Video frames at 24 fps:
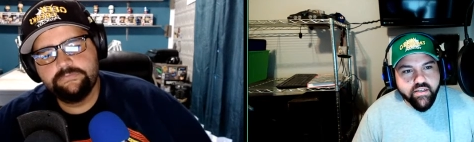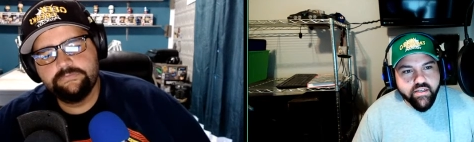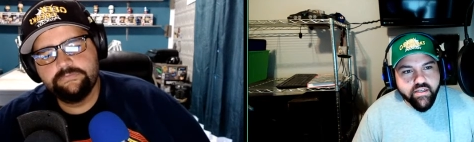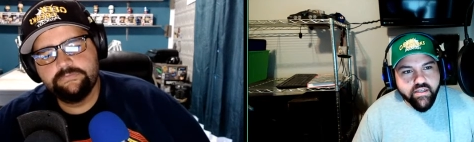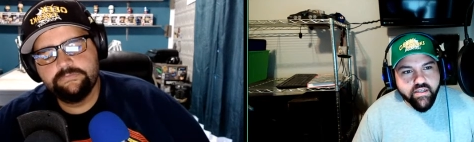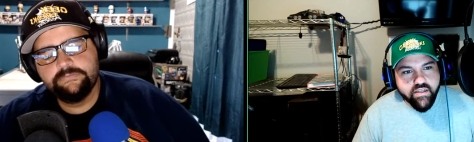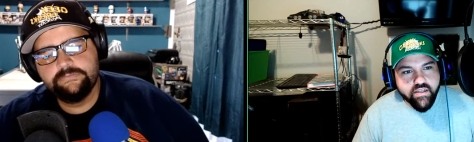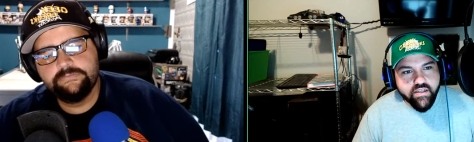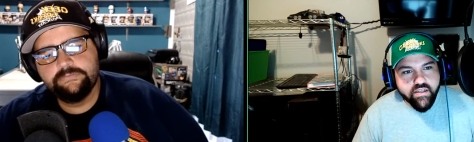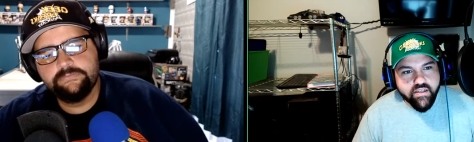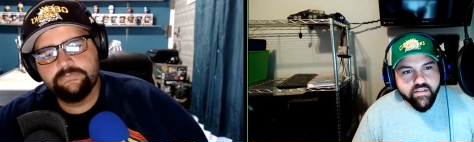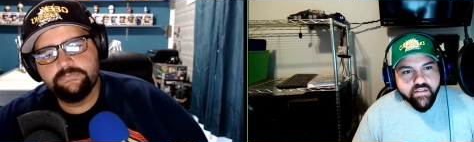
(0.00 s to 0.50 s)

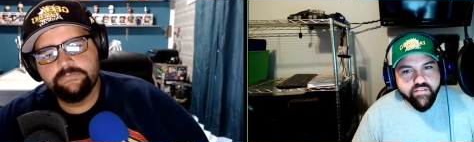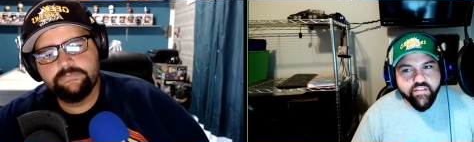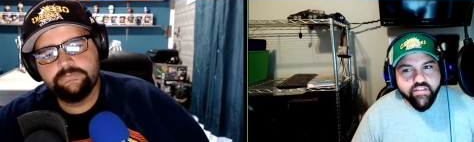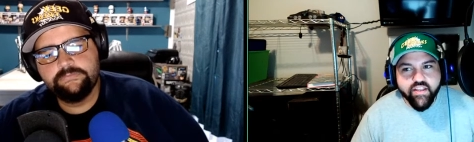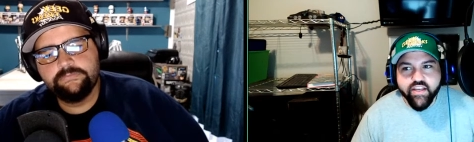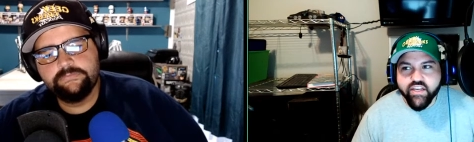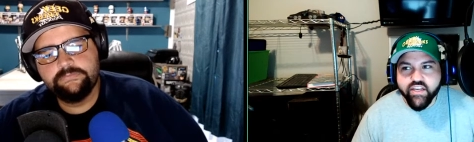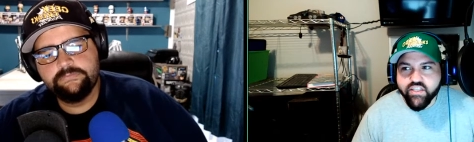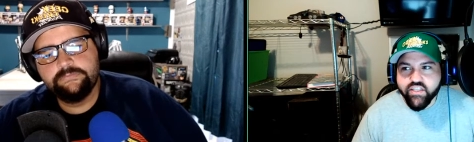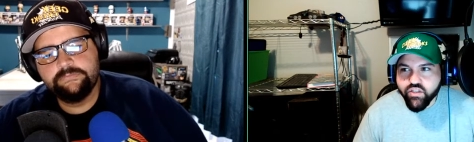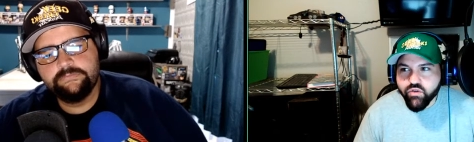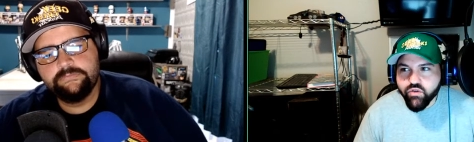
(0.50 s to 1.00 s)
Speaker 1: Uh, if
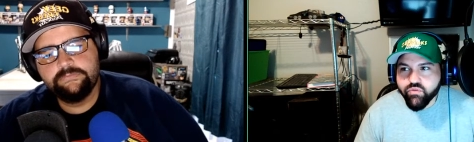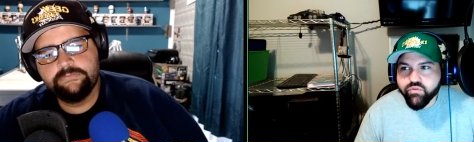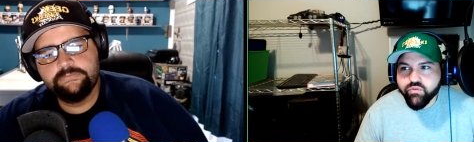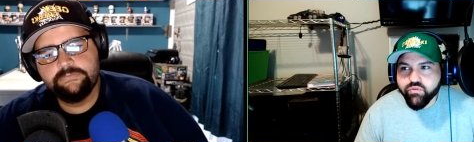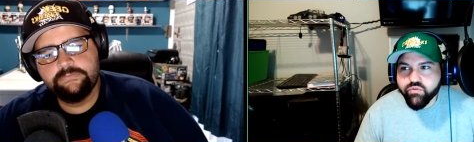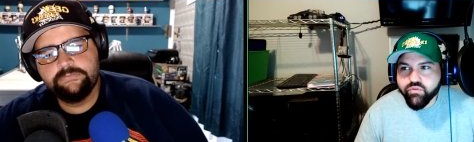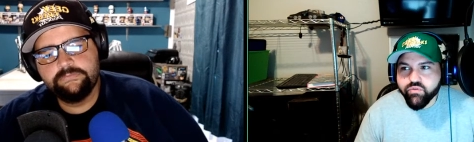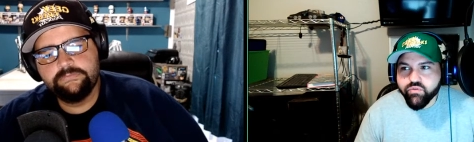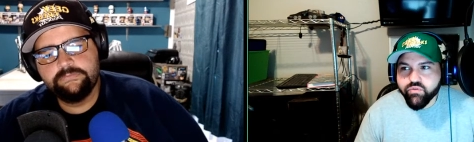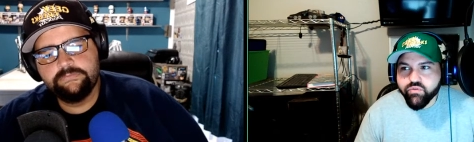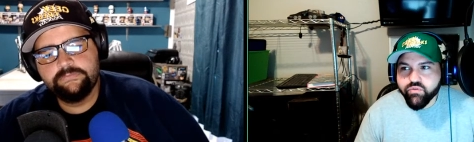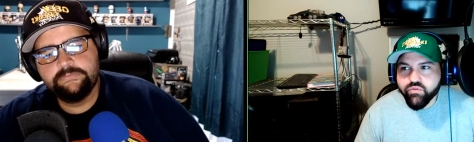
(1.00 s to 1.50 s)
like
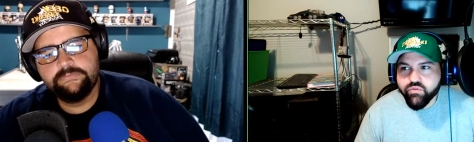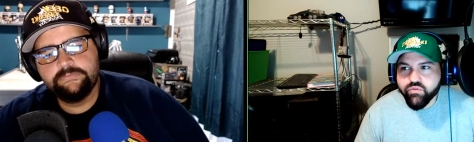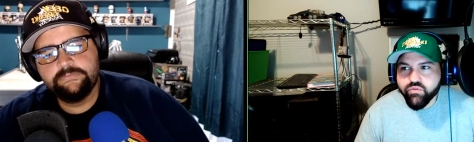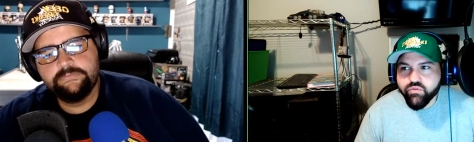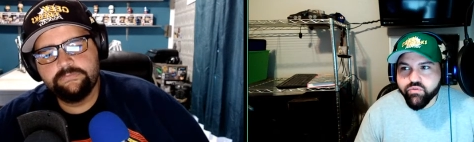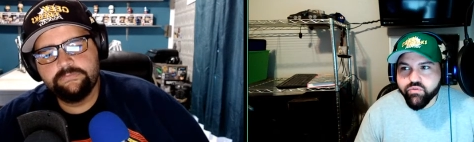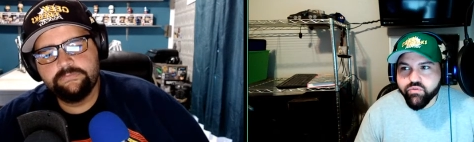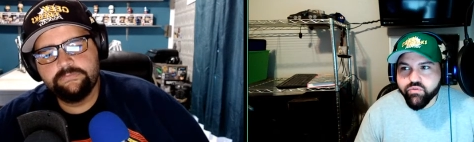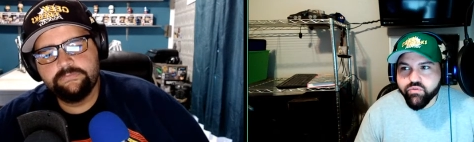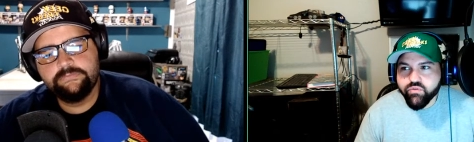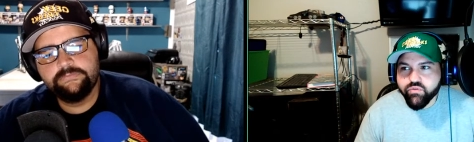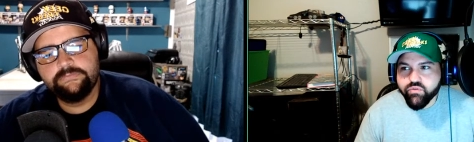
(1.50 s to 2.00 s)
local
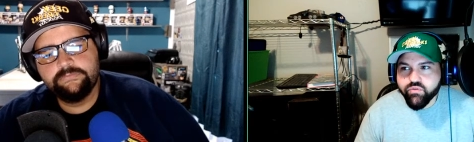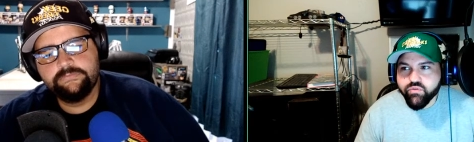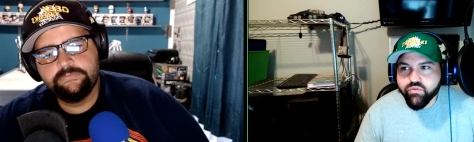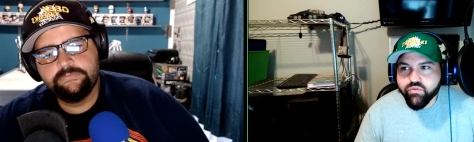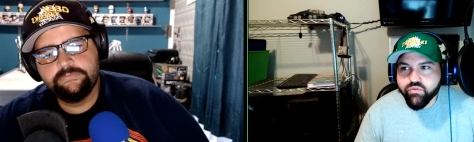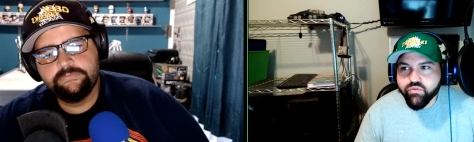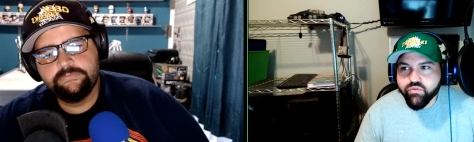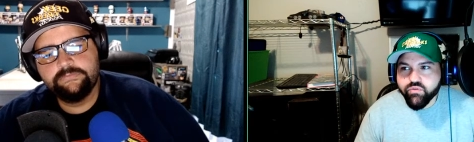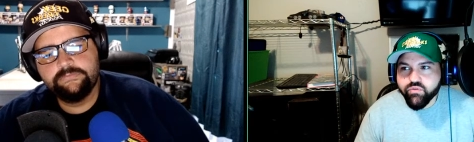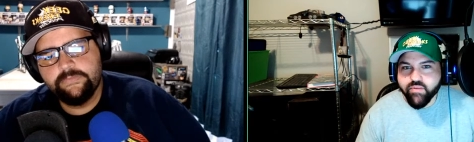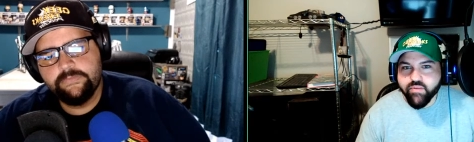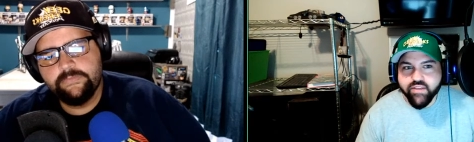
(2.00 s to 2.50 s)
comic book
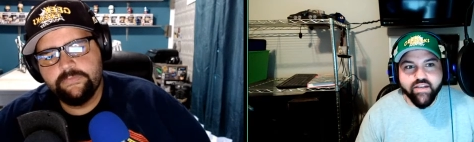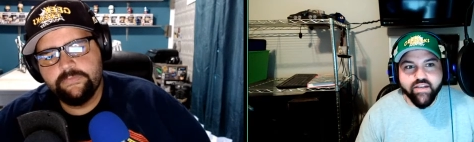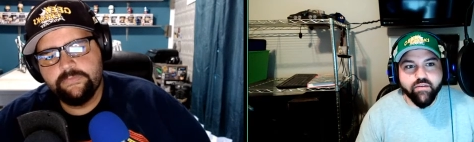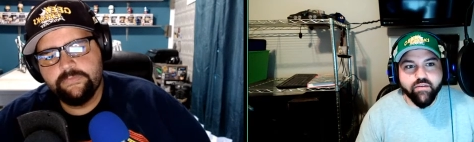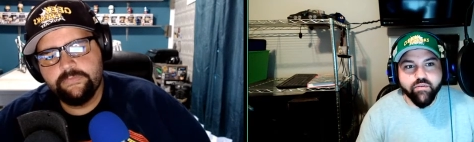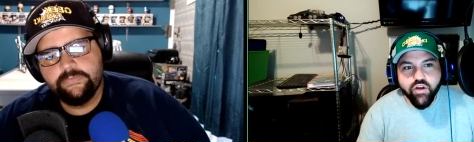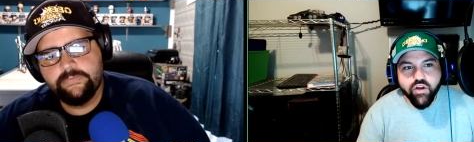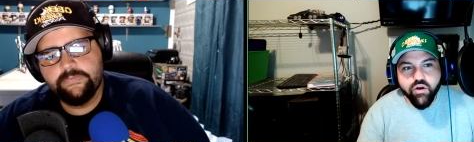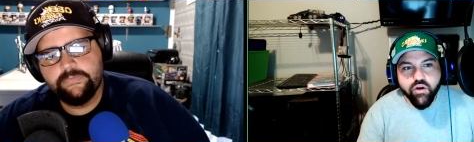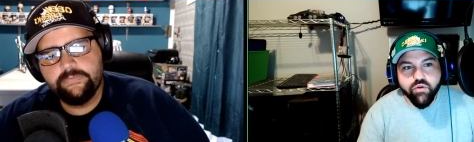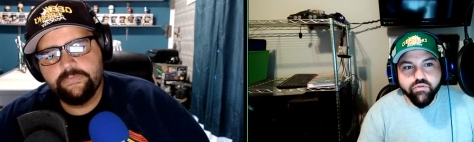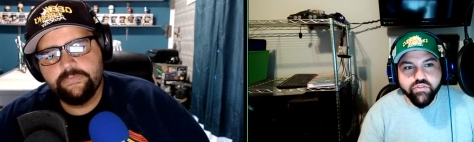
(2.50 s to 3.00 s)
shops or something like that
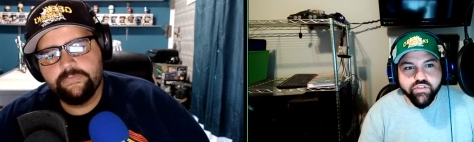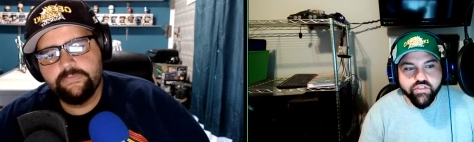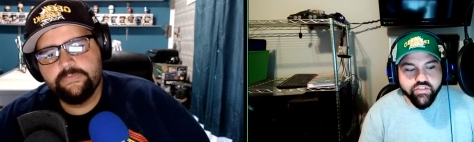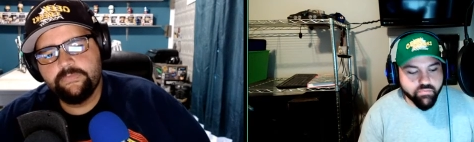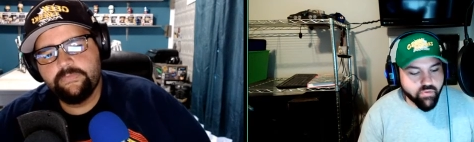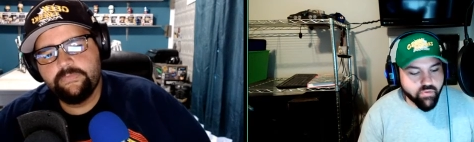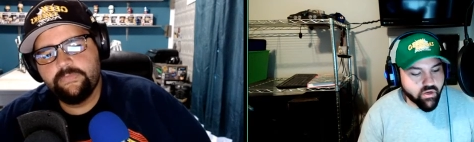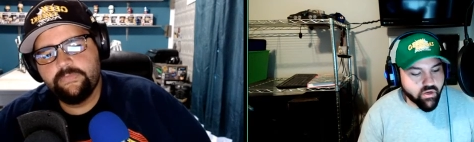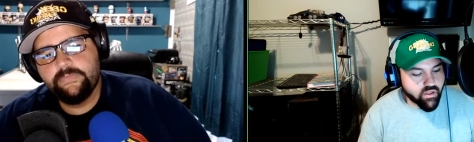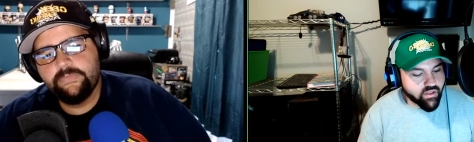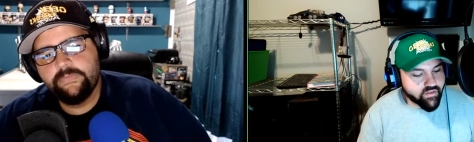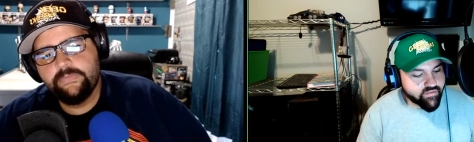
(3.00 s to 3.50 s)
would host a
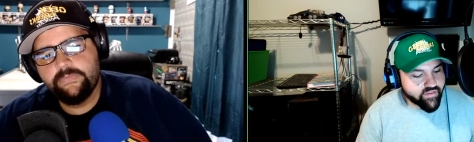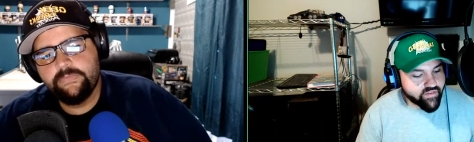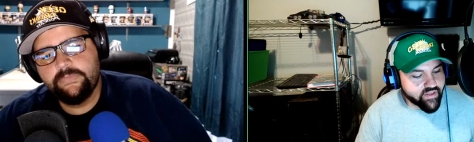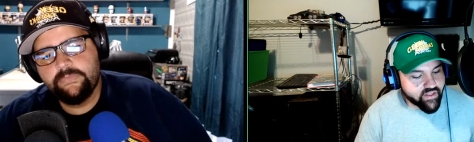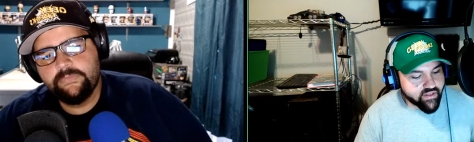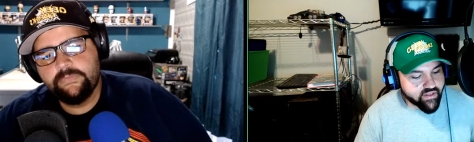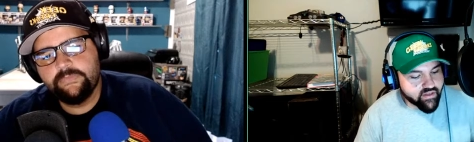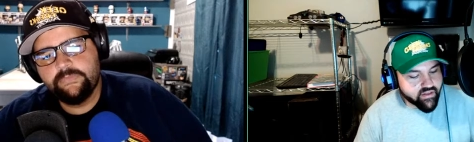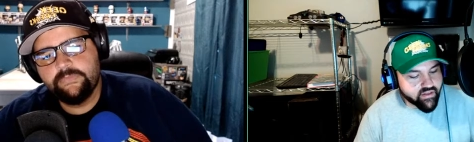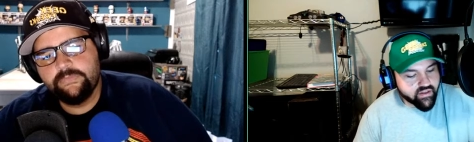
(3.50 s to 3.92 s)
small event